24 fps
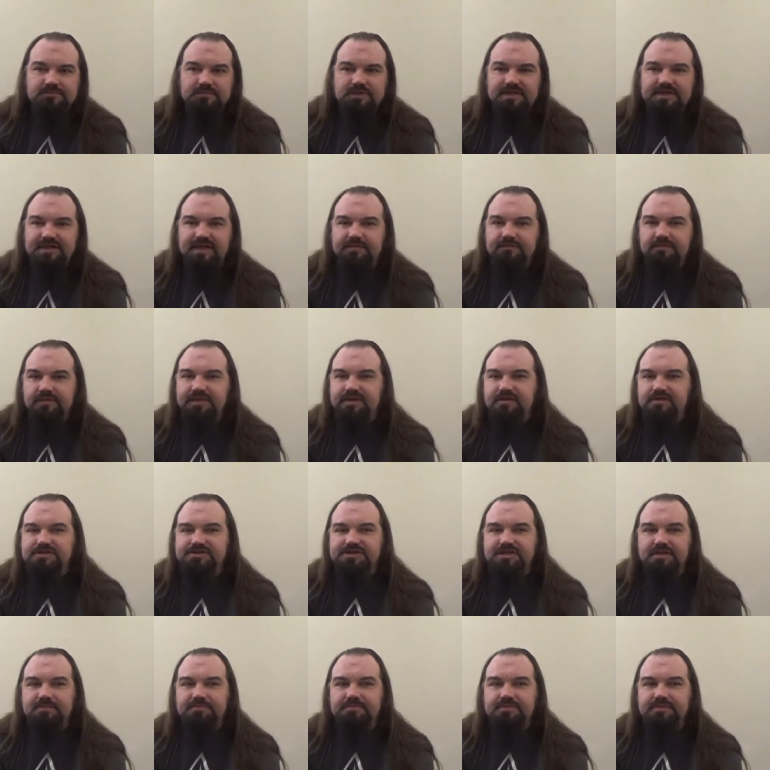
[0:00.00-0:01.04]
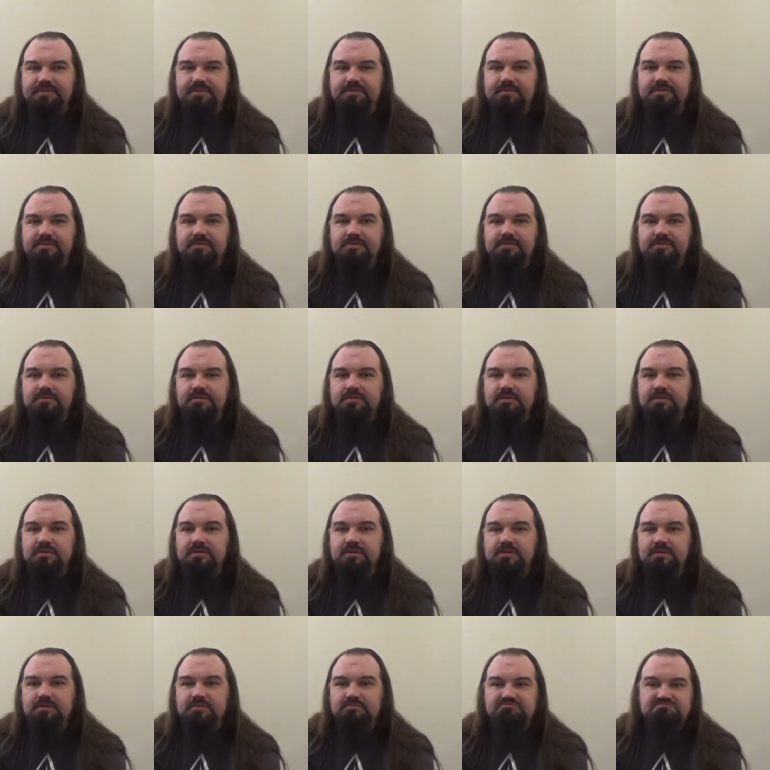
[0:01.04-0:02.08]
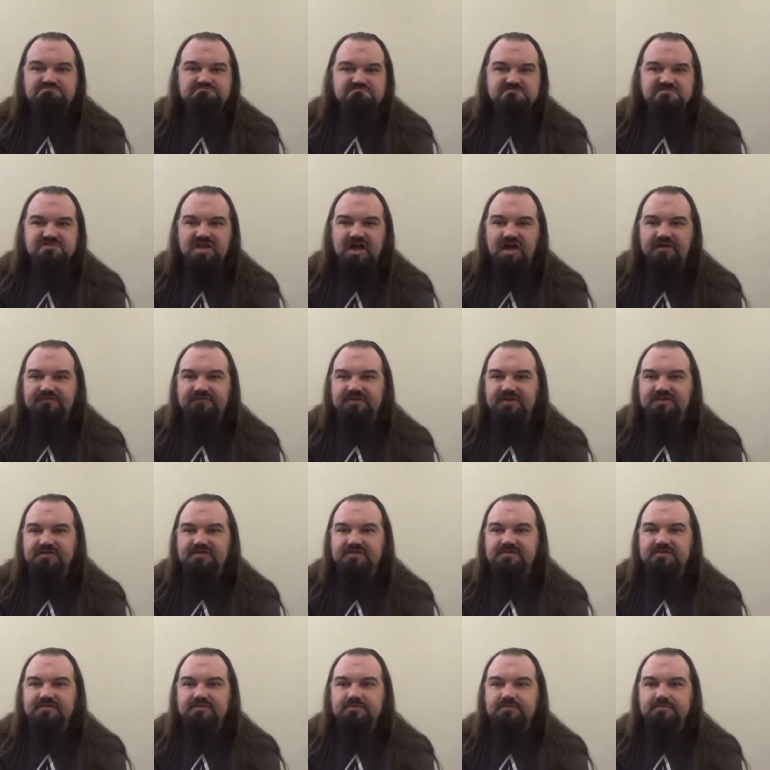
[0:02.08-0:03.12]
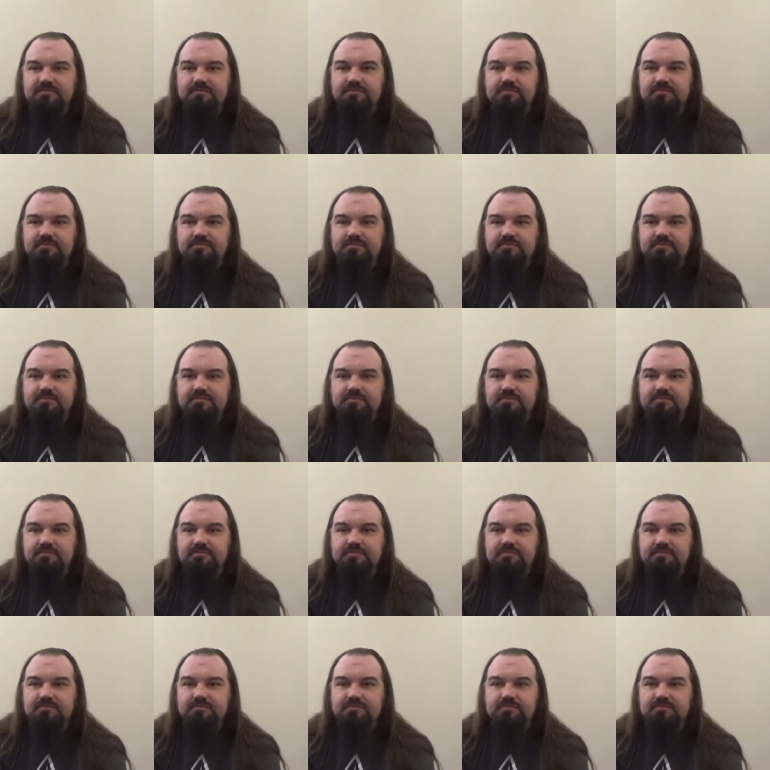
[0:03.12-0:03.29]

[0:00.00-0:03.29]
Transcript: he had leadership, toughness,